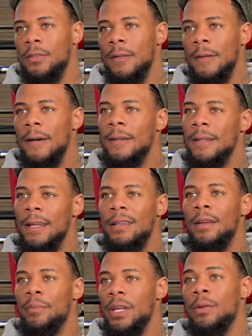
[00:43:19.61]
one of
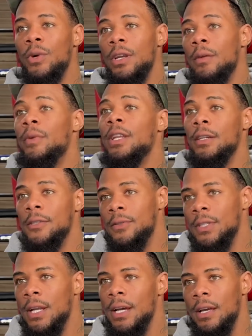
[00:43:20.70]
the many goals
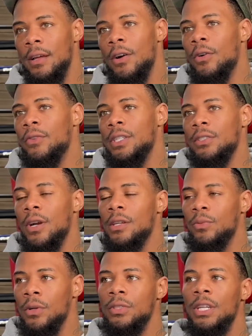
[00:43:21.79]
that I had. I already scratched
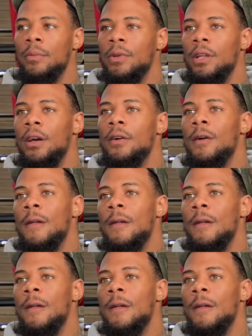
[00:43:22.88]
world champion now,